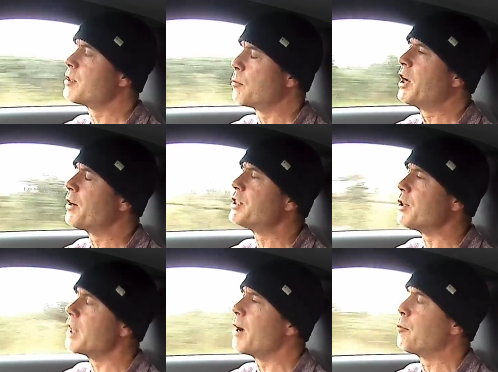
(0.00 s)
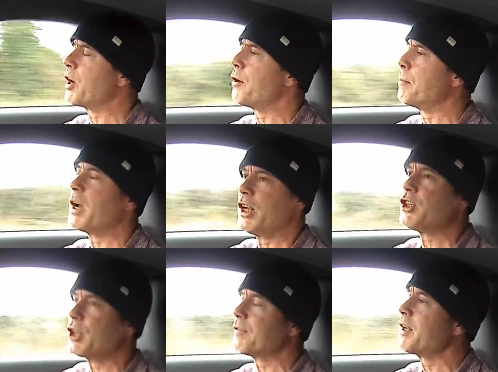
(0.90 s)
So when I do that, when I money
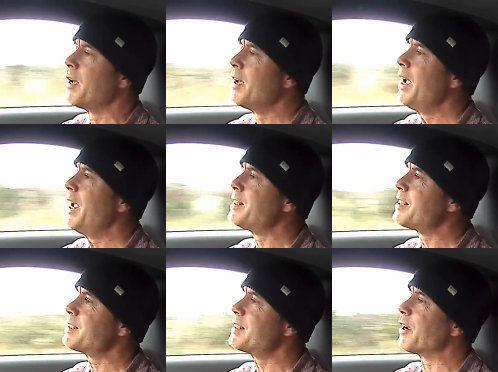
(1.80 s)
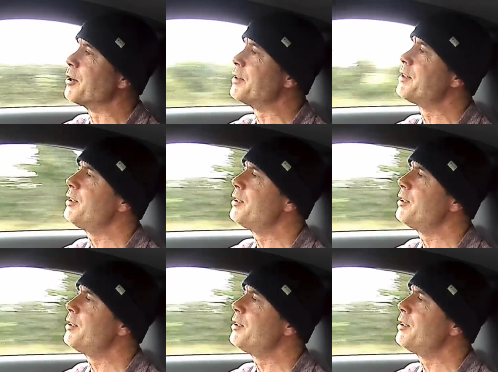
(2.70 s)
shift into second,